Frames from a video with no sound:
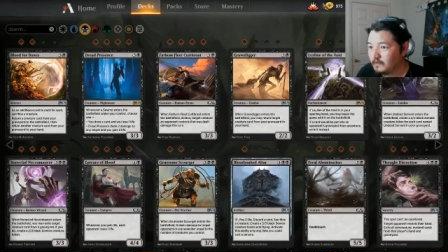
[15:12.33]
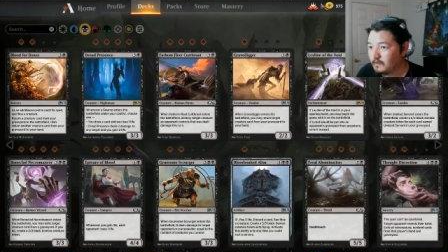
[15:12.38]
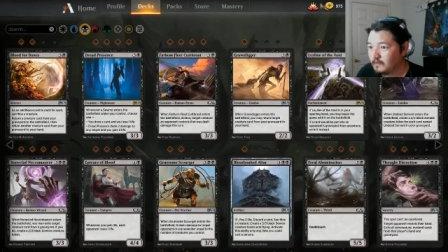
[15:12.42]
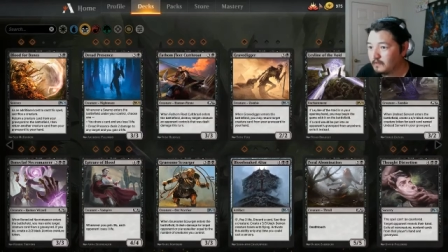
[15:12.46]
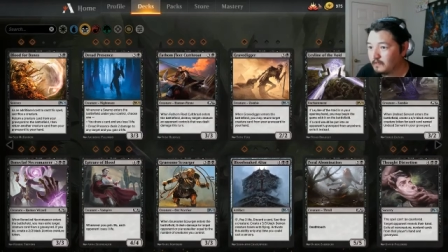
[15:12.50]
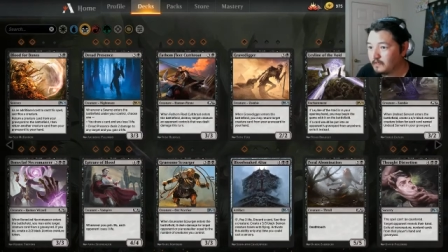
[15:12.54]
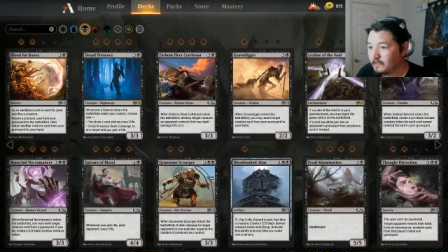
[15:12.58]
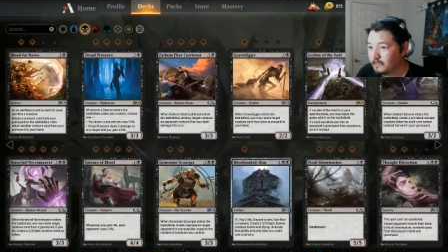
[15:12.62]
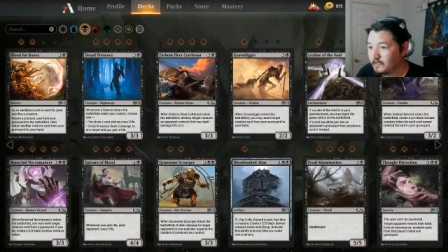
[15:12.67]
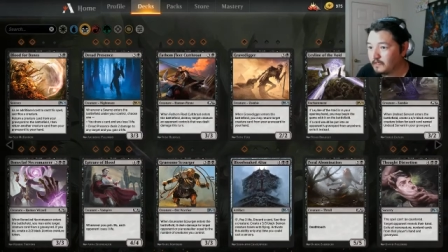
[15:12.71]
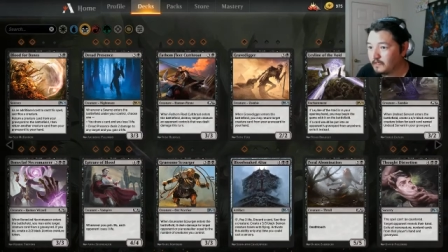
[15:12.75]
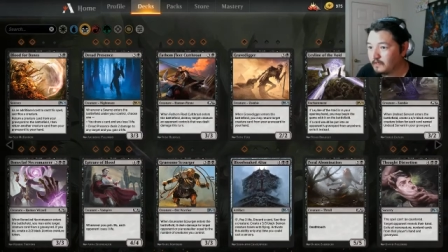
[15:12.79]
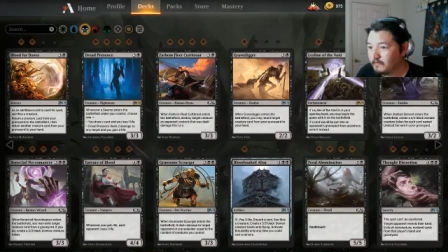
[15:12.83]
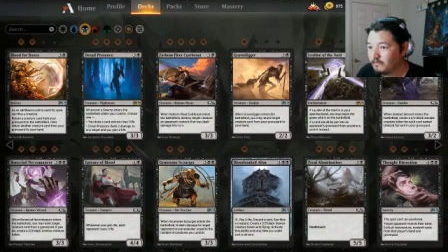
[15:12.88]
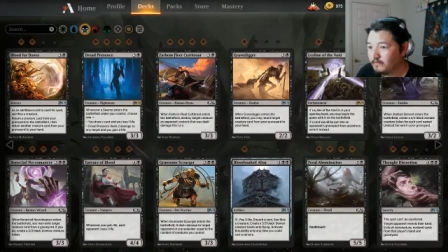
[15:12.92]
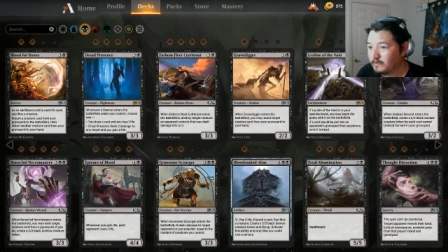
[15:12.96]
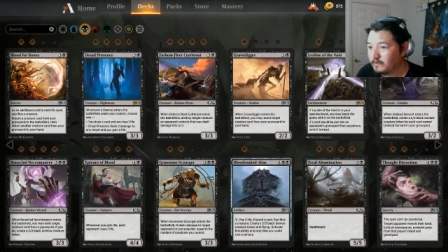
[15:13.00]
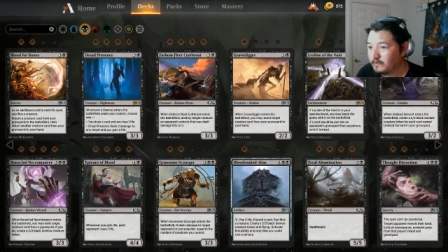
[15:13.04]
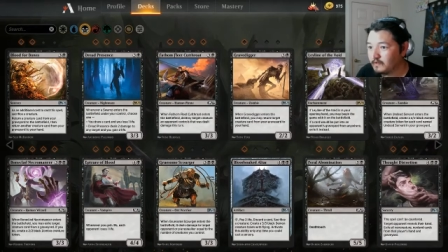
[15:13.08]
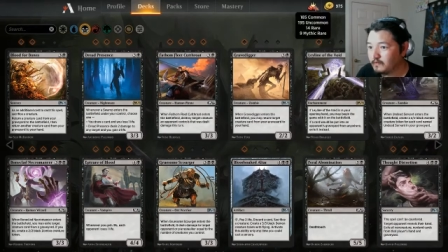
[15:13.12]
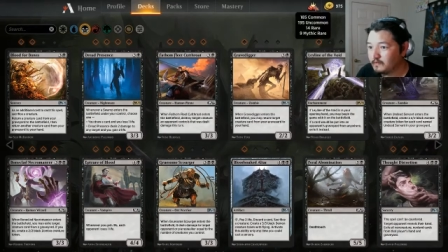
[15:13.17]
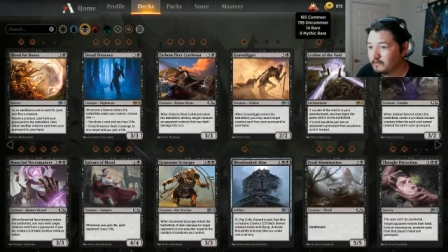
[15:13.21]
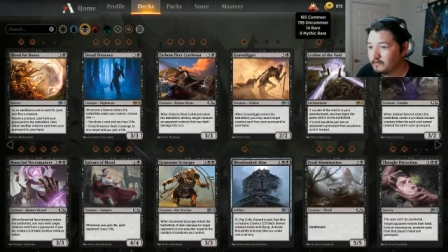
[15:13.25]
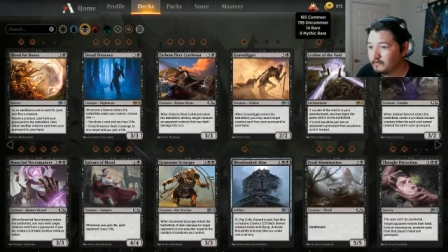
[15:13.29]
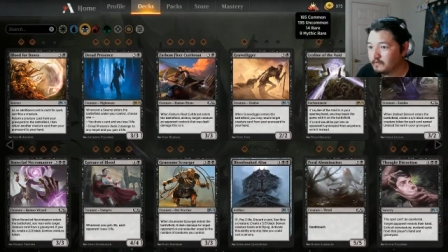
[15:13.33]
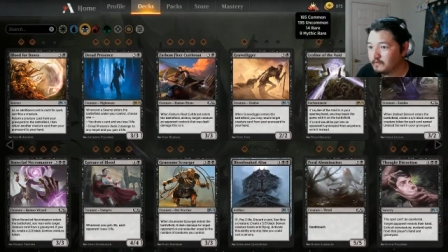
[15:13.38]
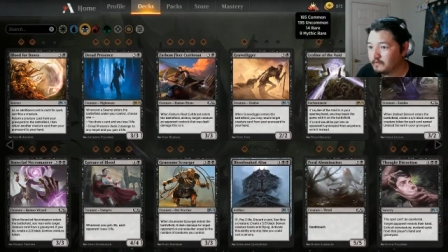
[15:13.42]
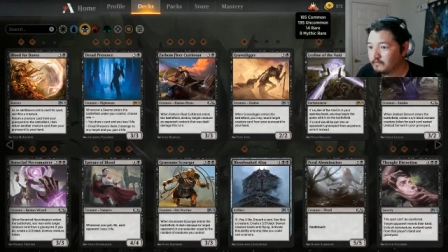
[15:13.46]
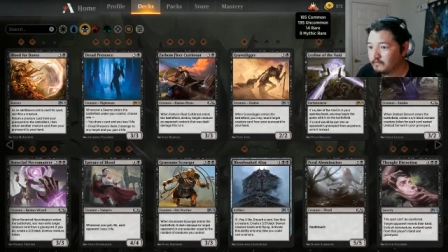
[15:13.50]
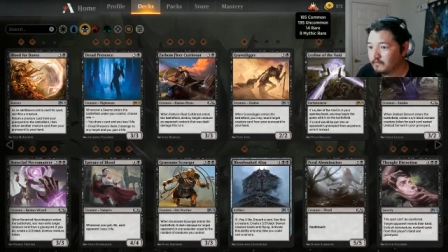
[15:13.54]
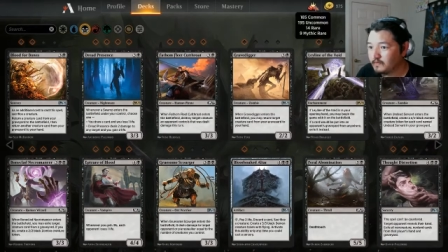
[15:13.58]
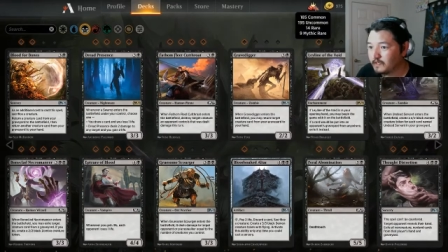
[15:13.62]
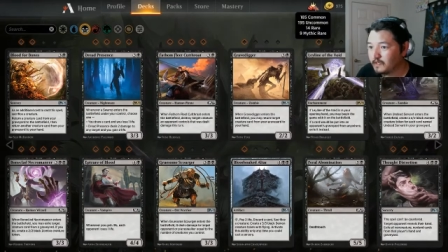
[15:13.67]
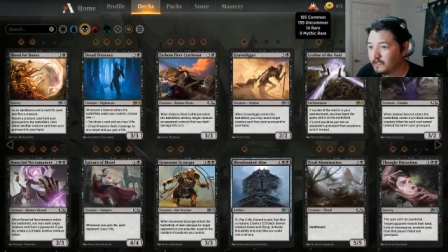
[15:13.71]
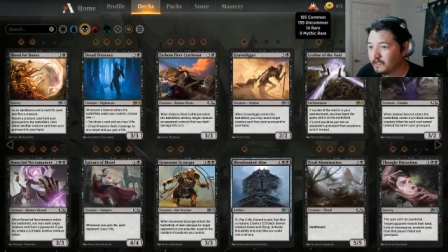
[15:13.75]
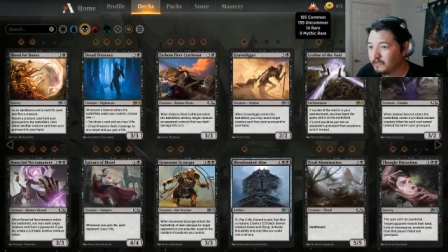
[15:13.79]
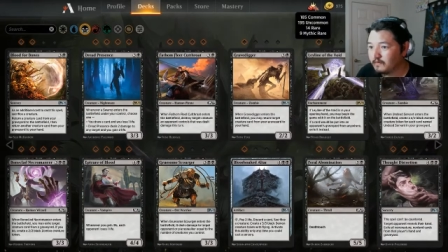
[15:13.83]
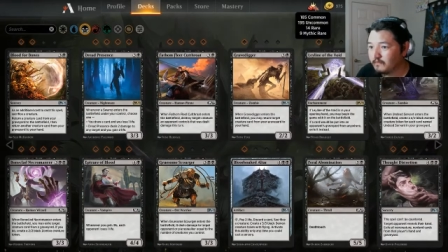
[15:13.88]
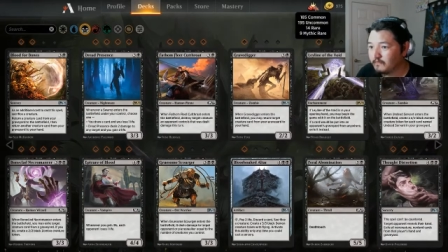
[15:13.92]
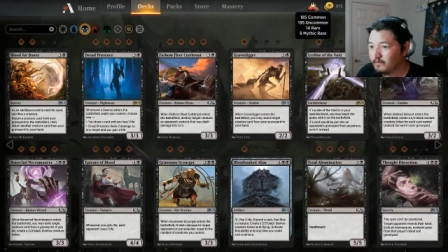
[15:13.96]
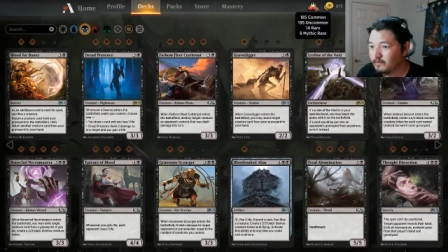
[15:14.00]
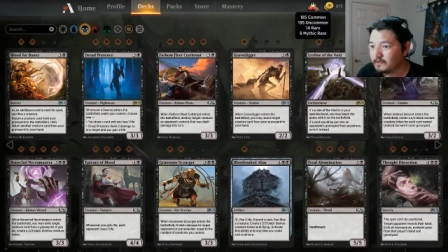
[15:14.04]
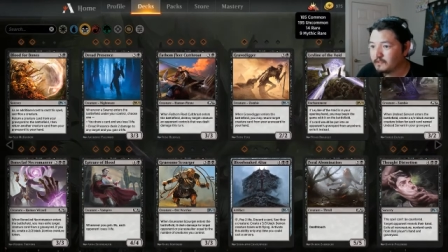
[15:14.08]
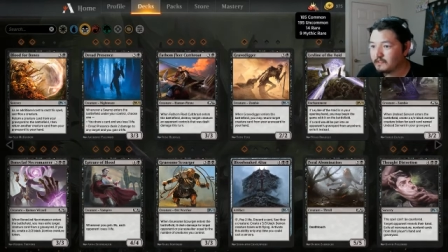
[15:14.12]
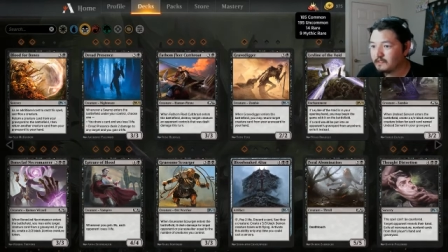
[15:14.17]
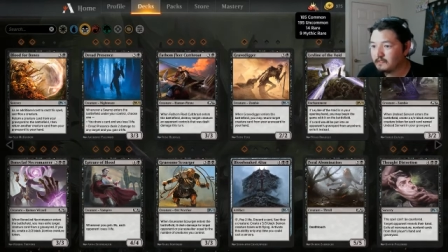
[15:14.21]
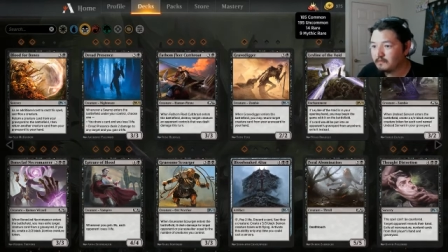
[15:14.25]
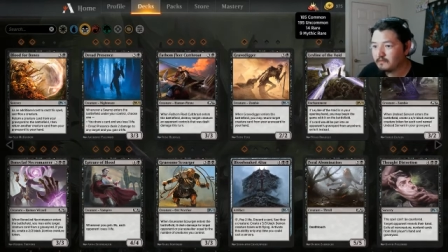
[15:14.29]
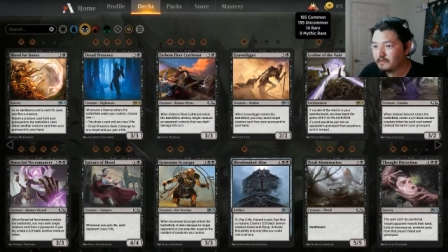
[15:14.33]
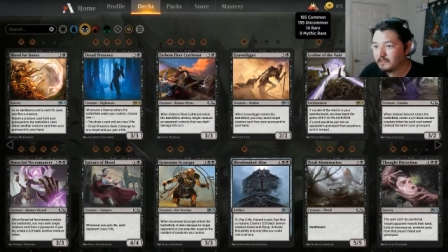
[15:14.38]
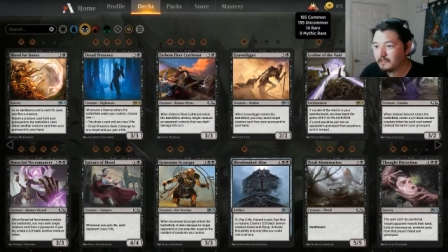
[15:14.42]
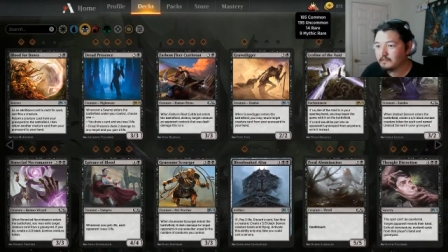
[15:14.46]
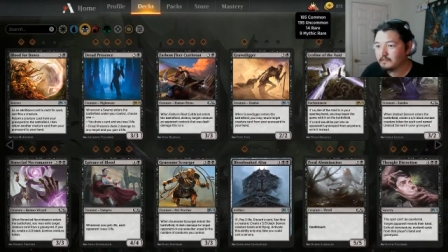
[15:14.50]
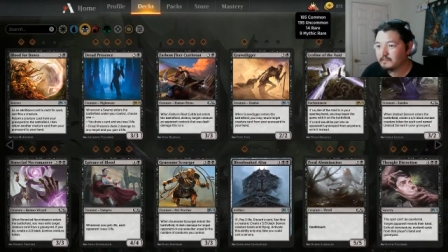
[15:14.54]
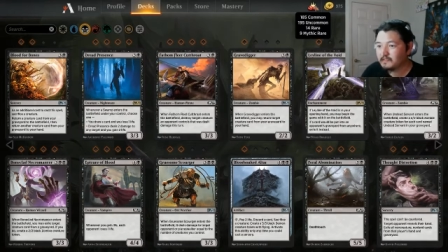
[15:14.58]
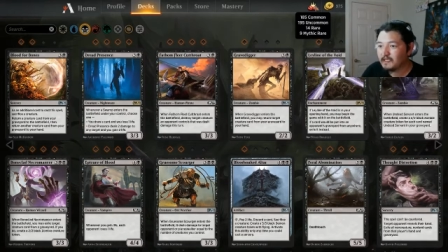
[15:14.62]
And I have, what I got? 14 rares,